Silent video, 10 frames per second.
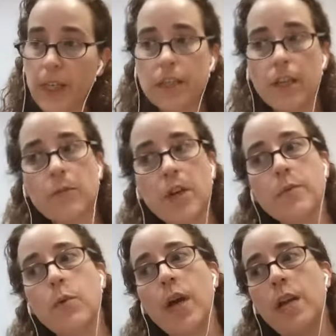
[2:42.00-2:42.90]

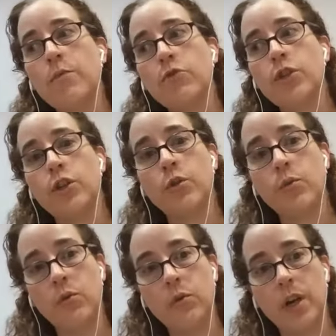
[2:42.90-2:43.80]
Sometimes we're able
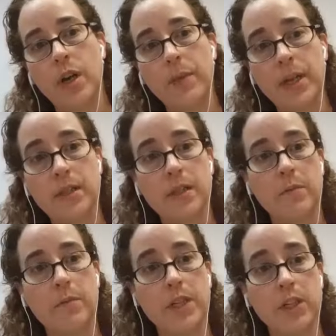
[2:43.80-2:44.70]
to get
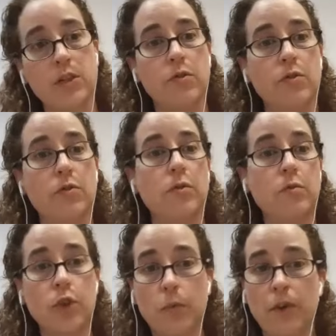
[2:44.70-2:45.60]
some additional
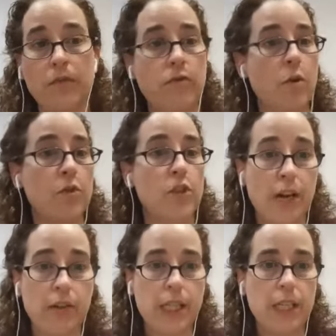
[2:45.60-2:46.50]
top up from
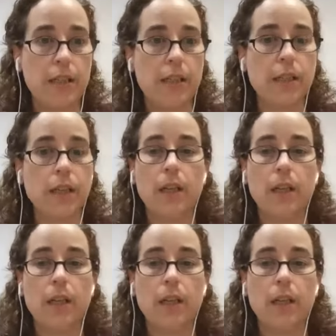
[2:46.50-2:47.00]
charities,